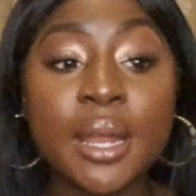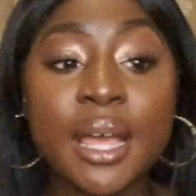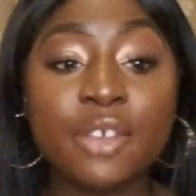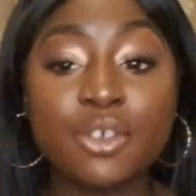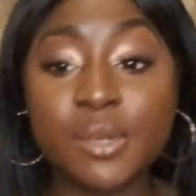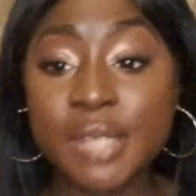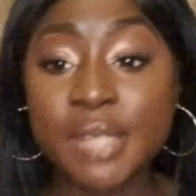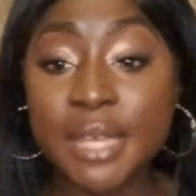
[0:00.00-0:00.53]
as
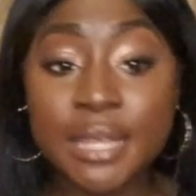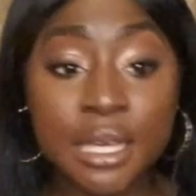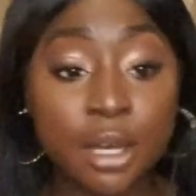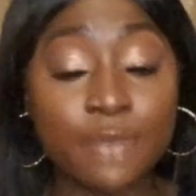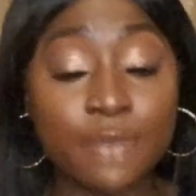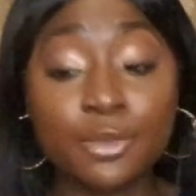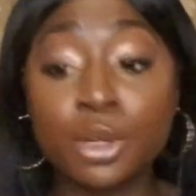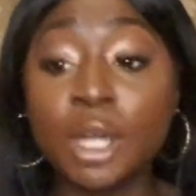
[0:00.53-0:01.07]
you say they
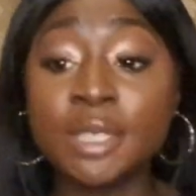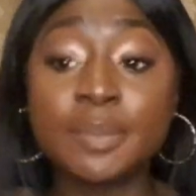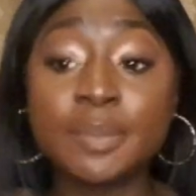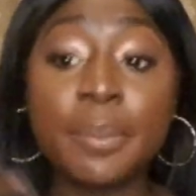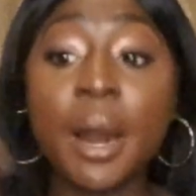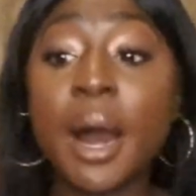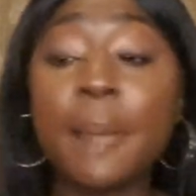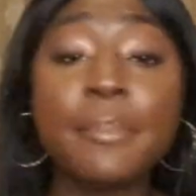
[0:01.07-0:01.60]
are, if you're as
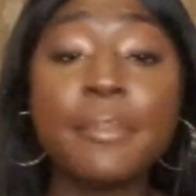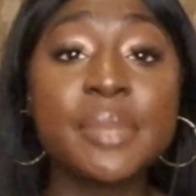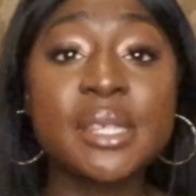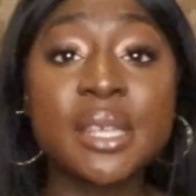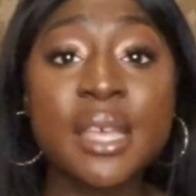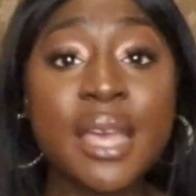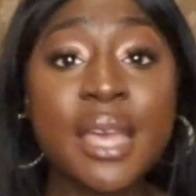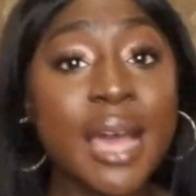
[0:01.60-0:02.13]
pumped
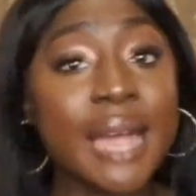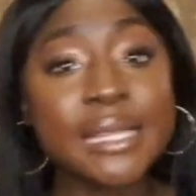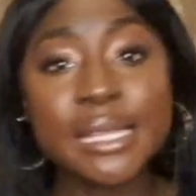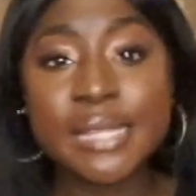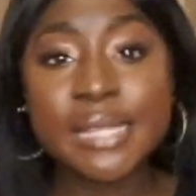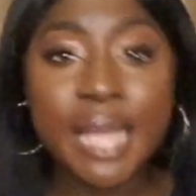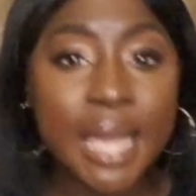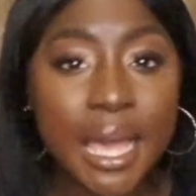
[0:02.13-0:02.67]
as I
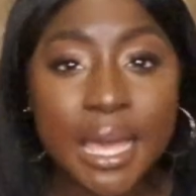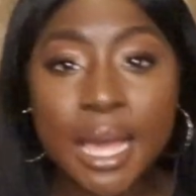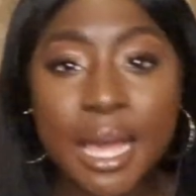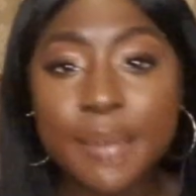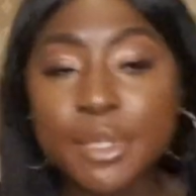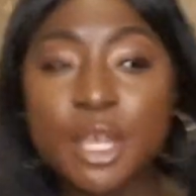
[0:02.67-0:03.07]
say I am,